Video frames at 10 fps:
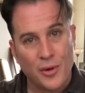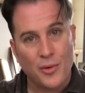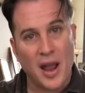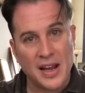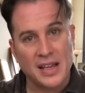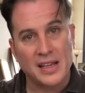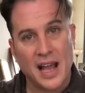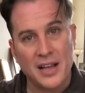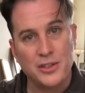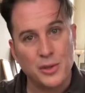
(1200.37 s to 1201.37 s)

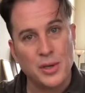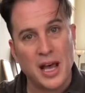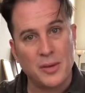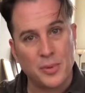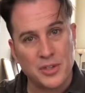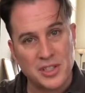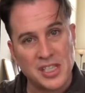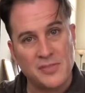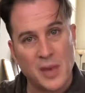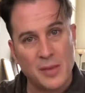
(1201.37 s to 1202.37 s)
writing, "I do not
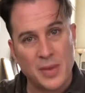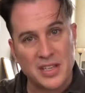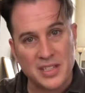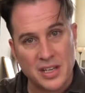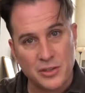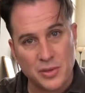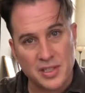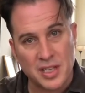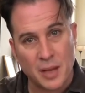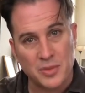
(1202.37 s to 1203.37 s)
perceive my best
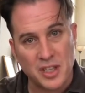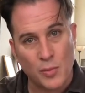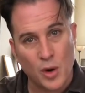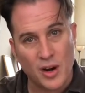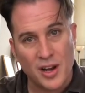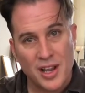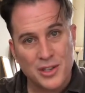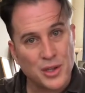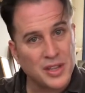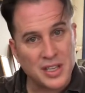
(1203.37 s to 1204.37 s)
interest," up somewhere
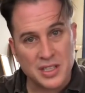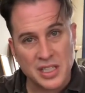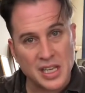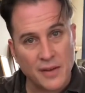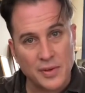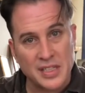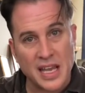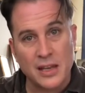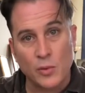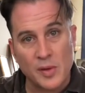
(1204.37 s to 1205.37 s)
so that you see it every
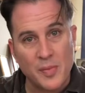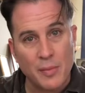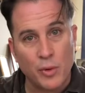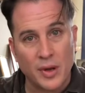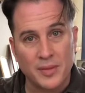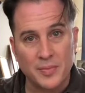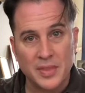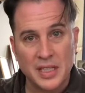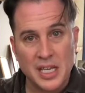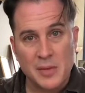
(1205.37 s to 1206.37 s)
day and remember it.
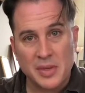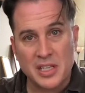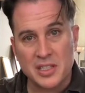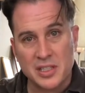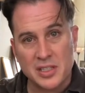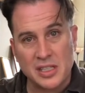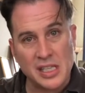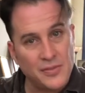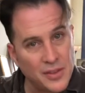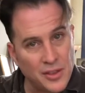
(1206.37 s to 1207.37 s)
Because
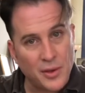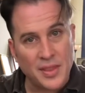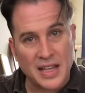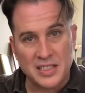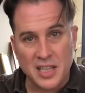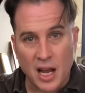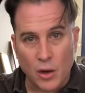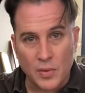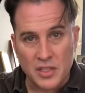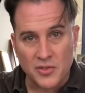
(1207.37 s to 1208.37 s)
even though that's
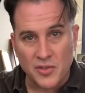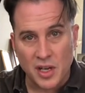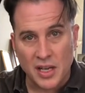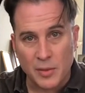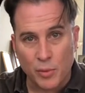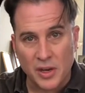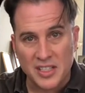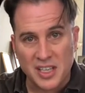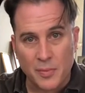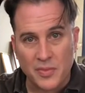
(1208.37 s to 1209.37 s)
not always fun, it
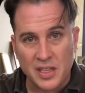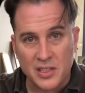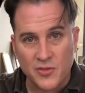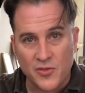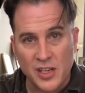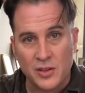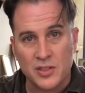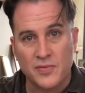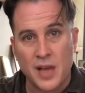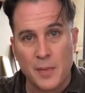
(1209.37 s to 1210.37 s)
brings up these
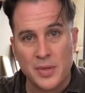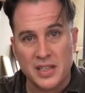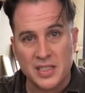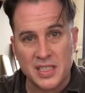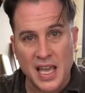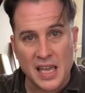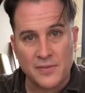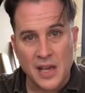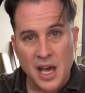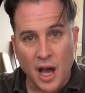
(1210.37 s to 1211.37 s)
fears of not being
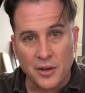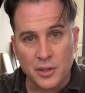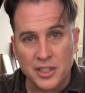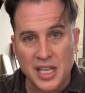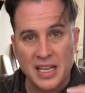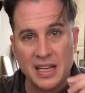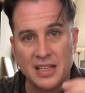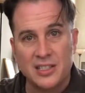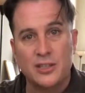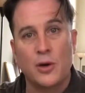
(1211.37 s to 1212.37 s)
safe. Understand
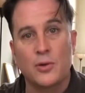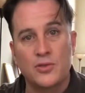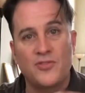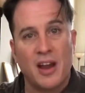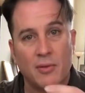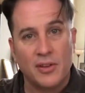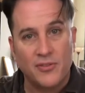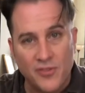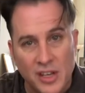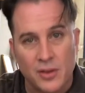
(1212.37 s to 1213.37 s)
it is those very
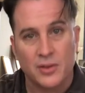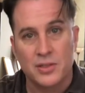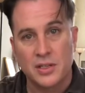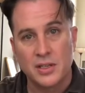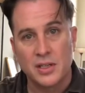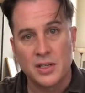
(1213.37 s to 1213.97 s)
fears